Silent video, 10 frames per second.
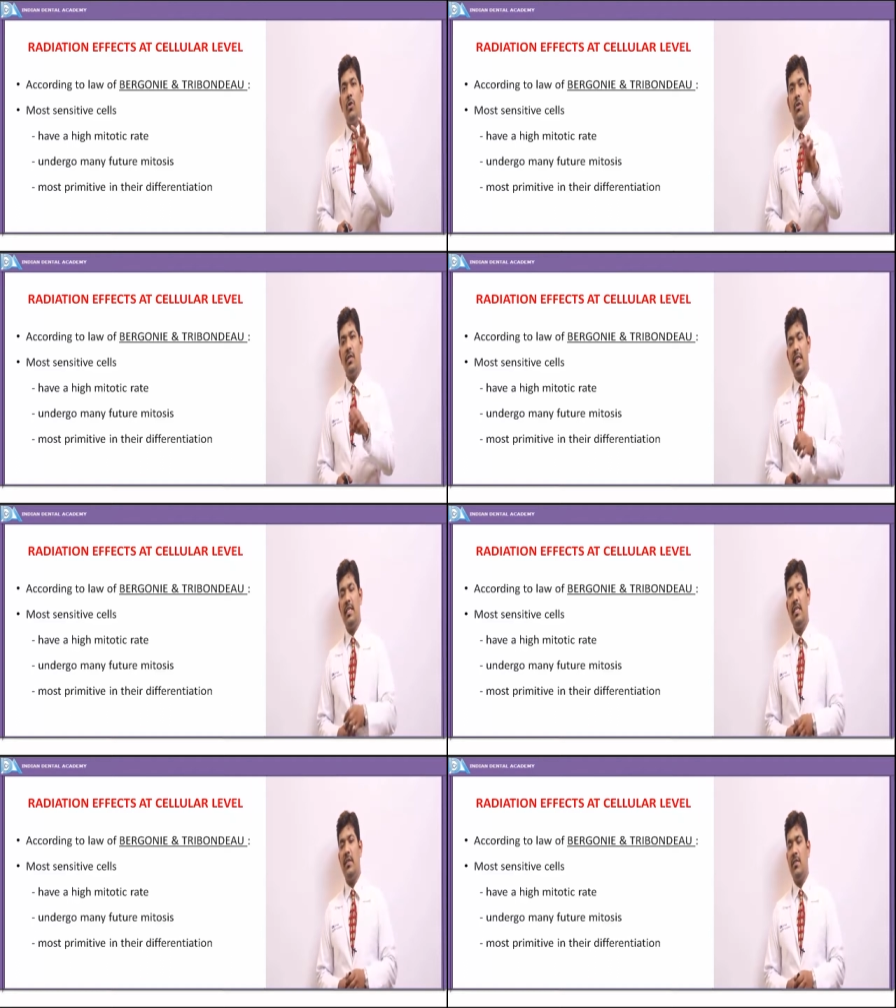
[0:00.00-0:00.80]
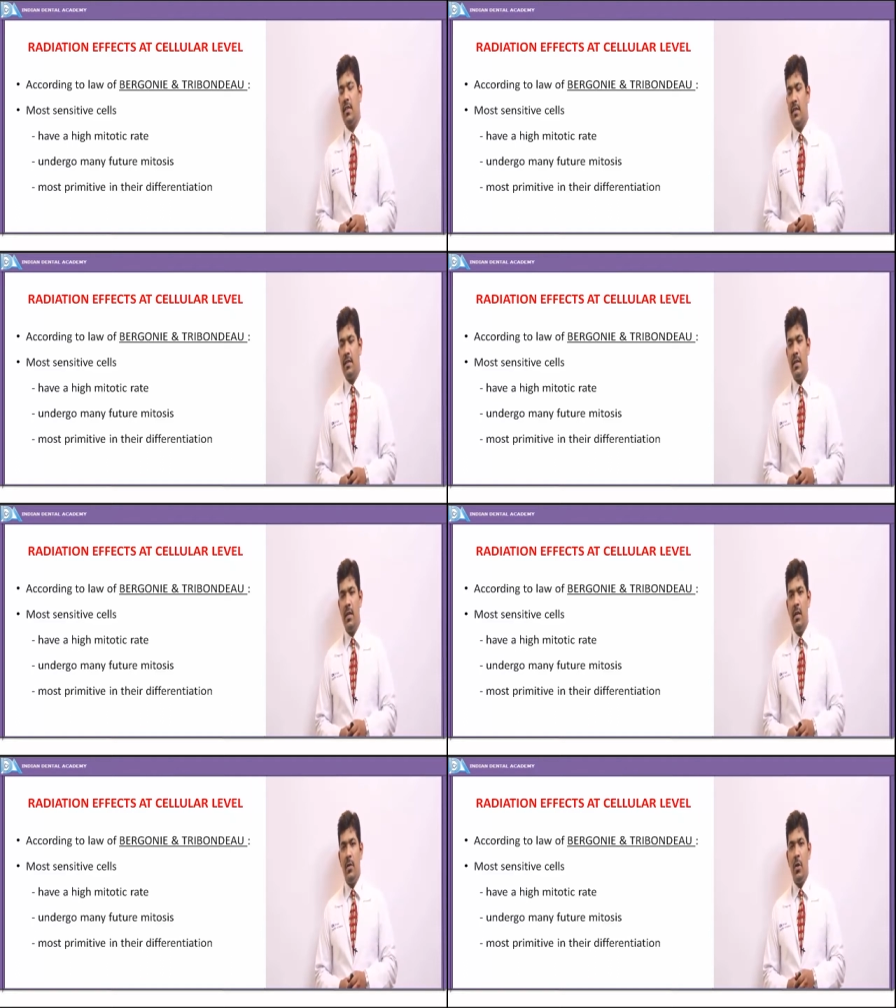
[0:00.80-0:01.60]
most sensitive cells,
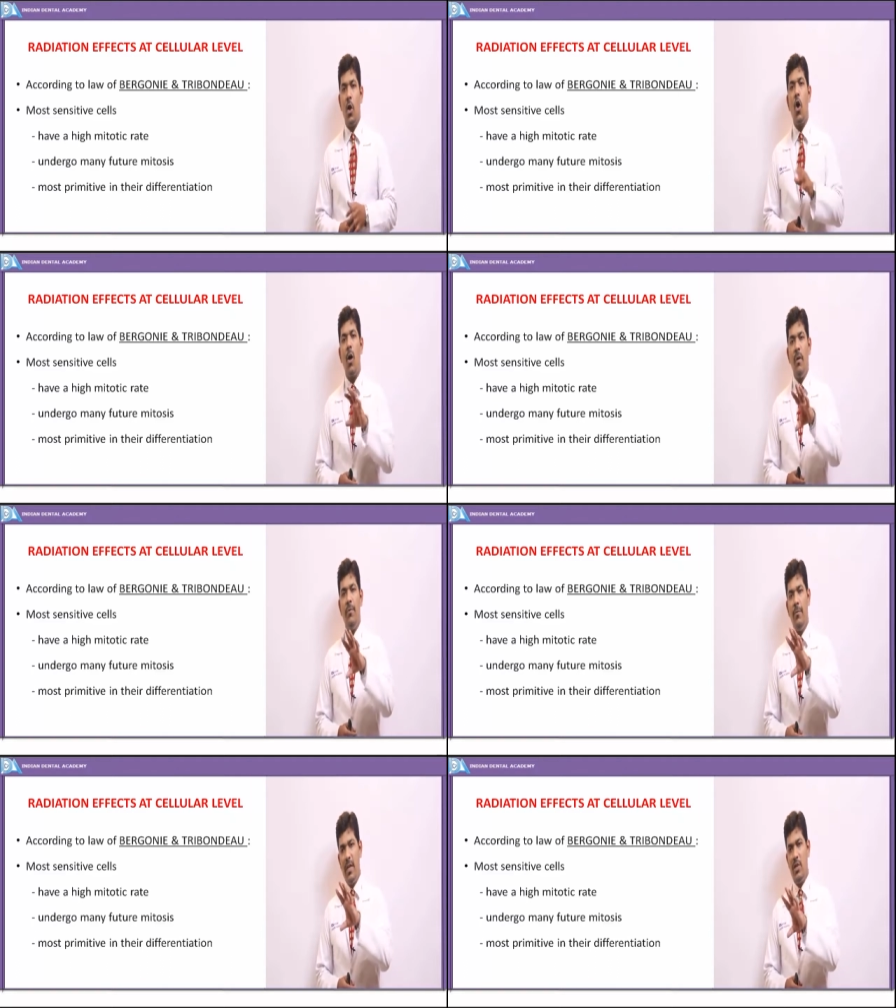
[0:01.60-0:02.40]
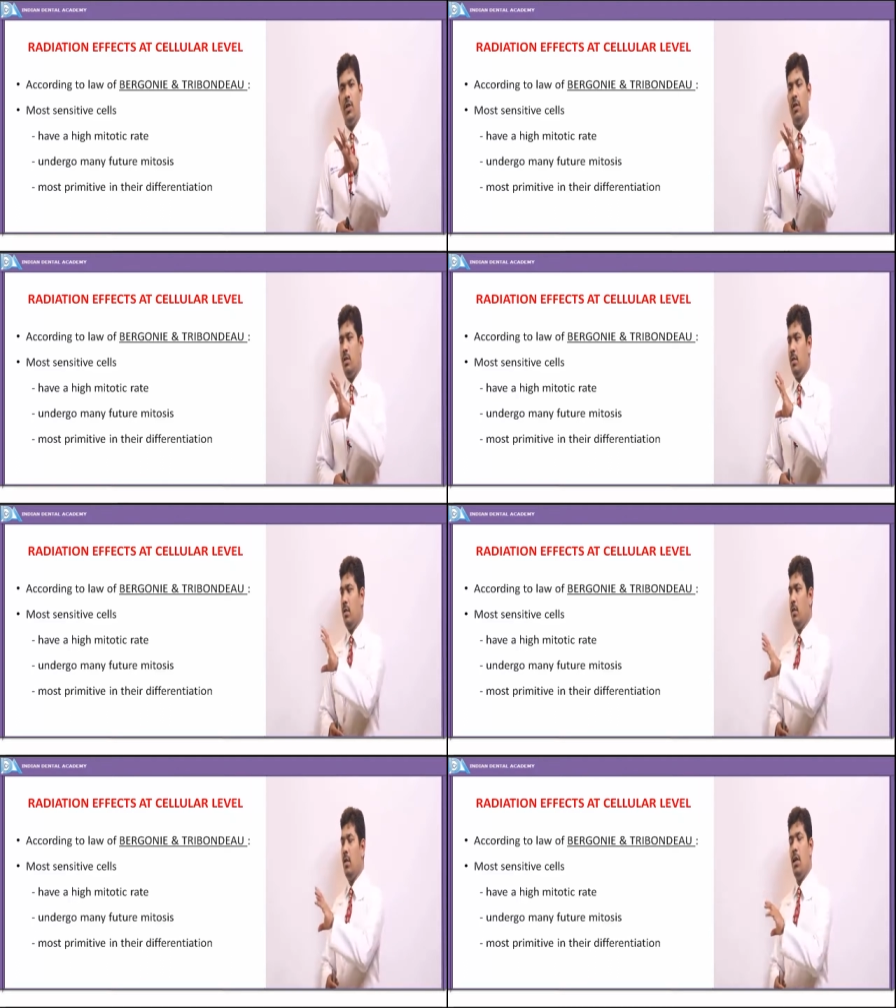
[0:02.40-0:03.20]
the common feature
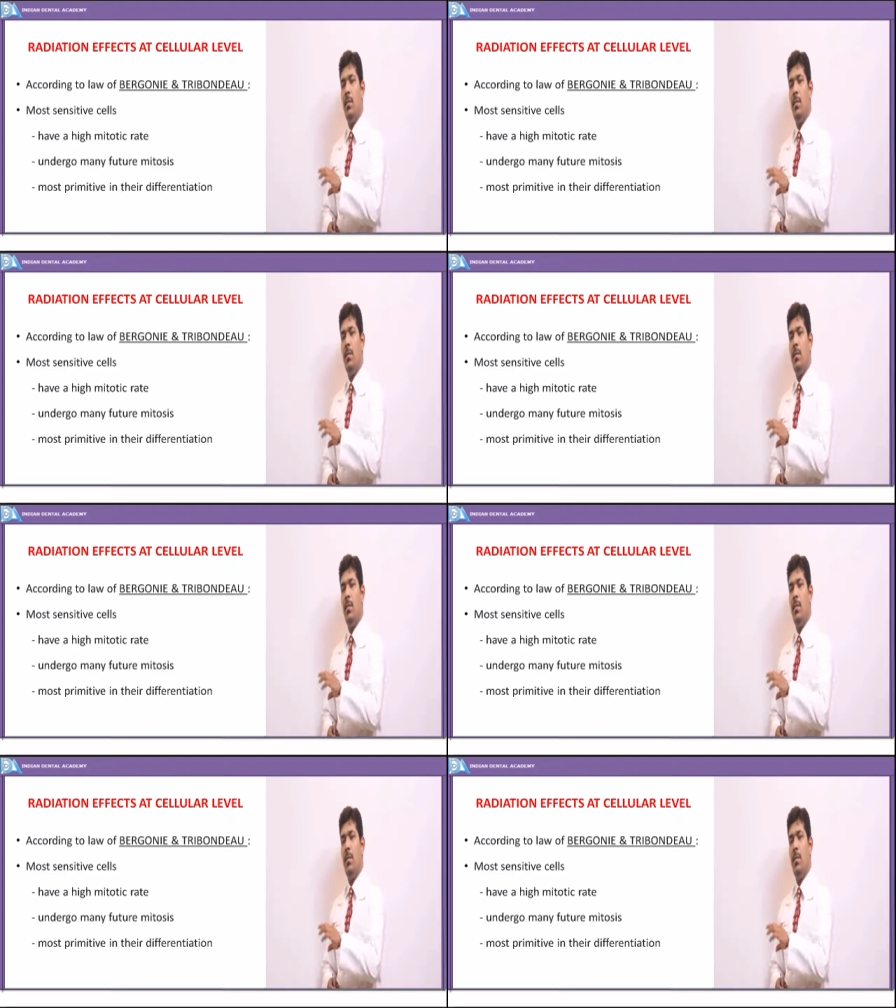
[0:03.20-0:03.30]
uh,